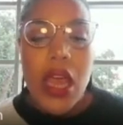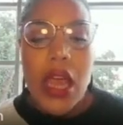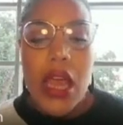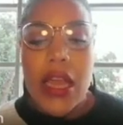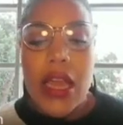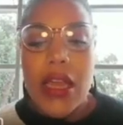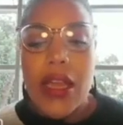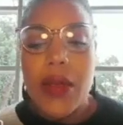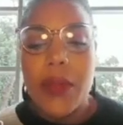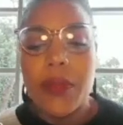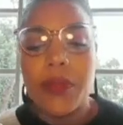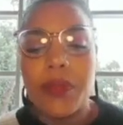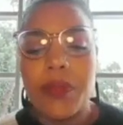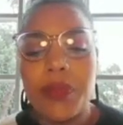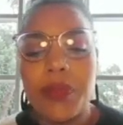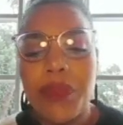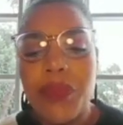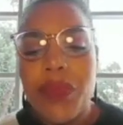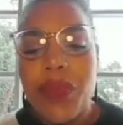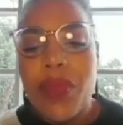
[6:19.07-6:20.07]

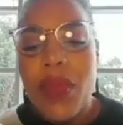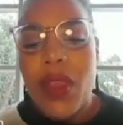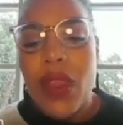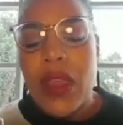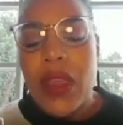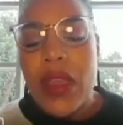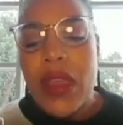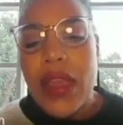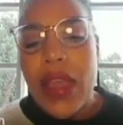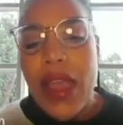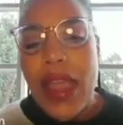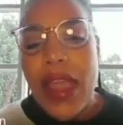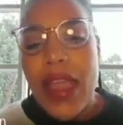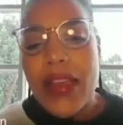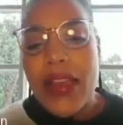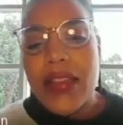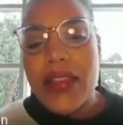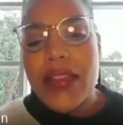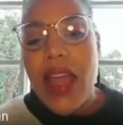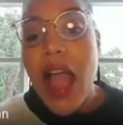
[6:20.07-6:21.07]
and
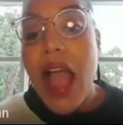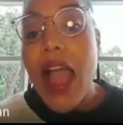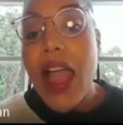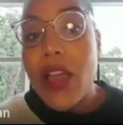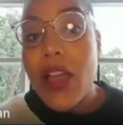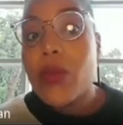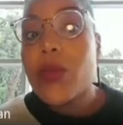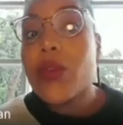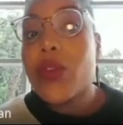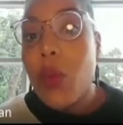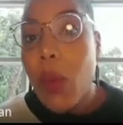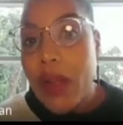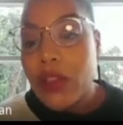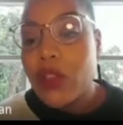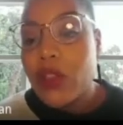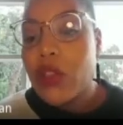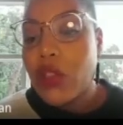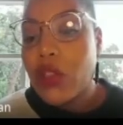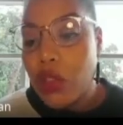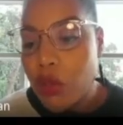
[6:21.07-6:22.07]
I would
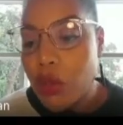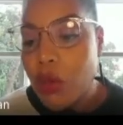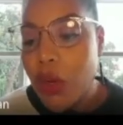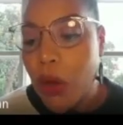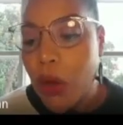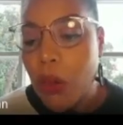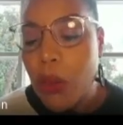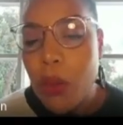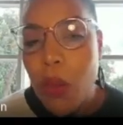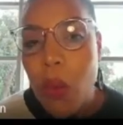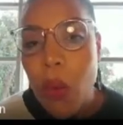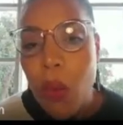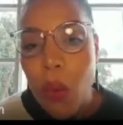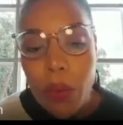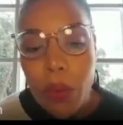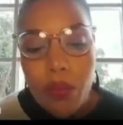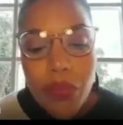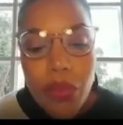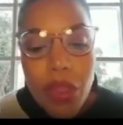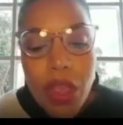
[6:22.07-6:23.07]
want to know
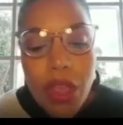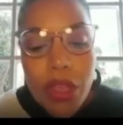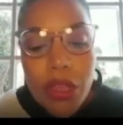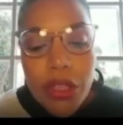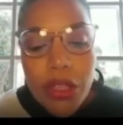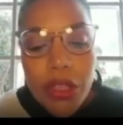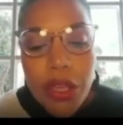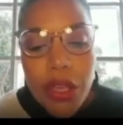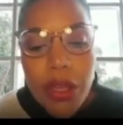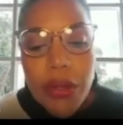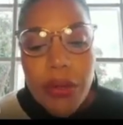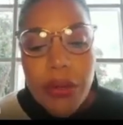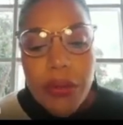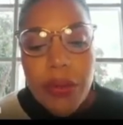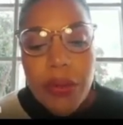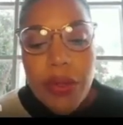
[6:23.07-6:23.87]
more. So,